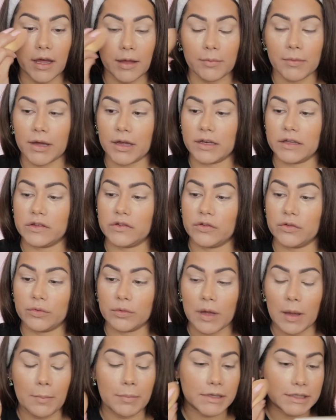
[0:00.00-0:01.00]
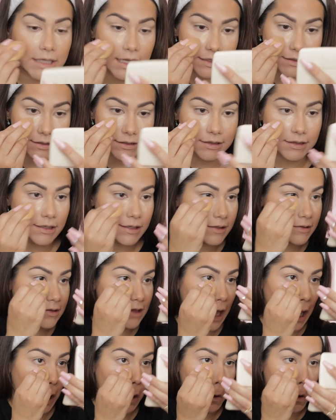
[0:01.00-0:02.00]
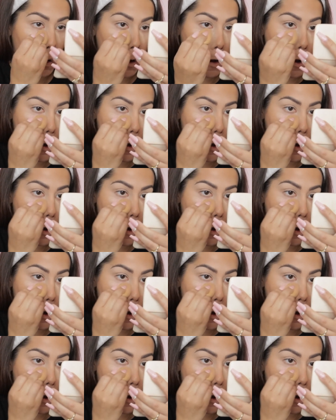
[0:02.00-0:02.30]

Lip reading: I'm going to blend this out.